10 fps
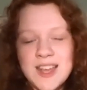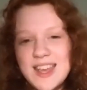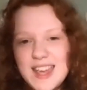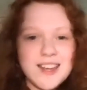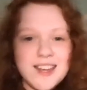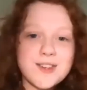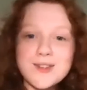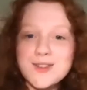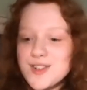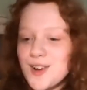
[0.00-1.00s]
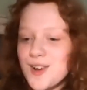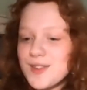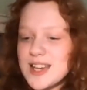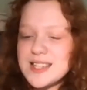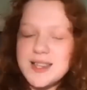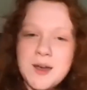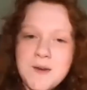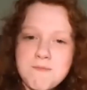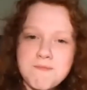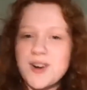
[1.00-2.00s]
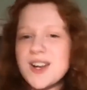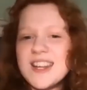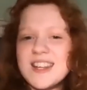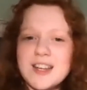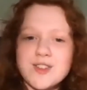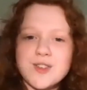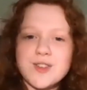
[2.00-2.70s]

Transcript: In conclusion to all of this, birding in nature